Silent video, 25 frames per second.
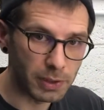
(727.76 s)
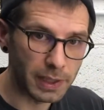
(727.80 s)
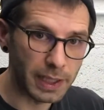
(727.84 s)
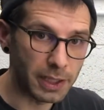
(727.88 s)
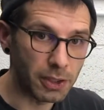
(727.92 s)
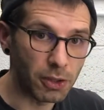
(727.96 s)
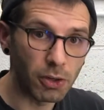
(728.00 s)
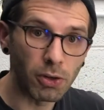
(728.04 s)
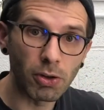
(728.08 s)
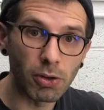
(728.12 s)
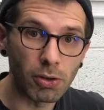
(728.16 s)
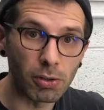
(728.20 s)
at
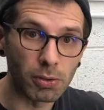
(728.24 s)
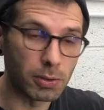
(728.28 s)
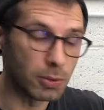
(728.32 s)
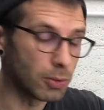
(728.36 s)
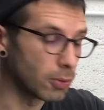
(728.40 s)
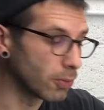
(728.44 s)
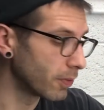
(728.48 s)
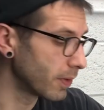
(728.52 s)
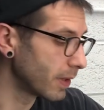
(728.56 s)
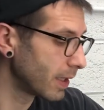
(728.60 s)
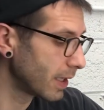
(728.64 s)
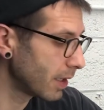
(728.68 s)
all
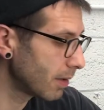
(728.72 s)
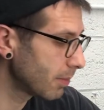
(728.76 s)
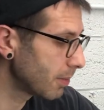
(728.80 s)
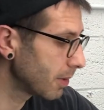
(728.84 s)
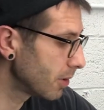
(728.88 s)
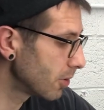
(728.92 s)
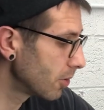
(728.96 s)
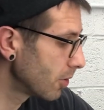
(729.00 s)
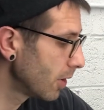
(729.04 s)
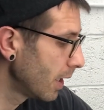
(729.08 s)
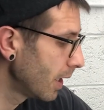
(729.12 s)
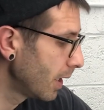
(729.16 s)
over the
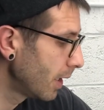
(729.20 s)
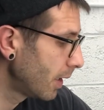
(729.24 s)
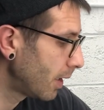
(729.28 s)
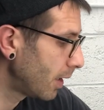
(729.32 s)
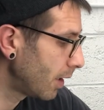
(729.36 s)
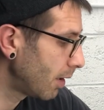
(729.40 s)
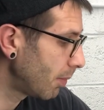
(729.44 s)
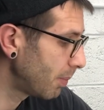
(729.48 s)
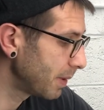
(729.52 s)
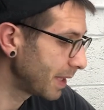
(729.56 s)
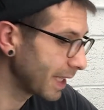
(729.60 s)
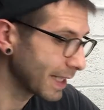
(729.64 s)
image,
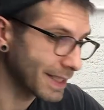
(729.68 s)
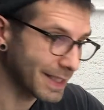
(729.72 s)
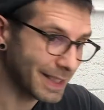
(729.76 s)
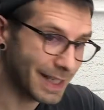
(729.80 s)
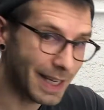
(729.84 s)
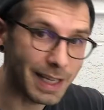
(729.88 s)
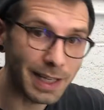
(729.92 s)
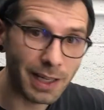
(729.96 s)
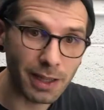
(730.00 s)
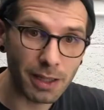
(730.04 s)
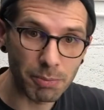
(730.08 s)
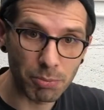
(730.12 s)
but that's
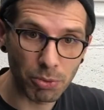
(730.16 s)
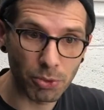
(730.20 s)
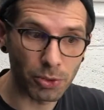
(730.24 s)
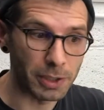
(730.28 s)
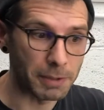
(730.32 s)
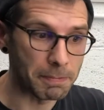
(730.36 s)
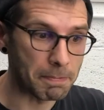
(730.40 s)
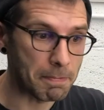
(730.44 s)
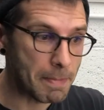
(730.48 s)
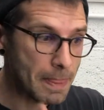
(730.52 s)
kind of the point.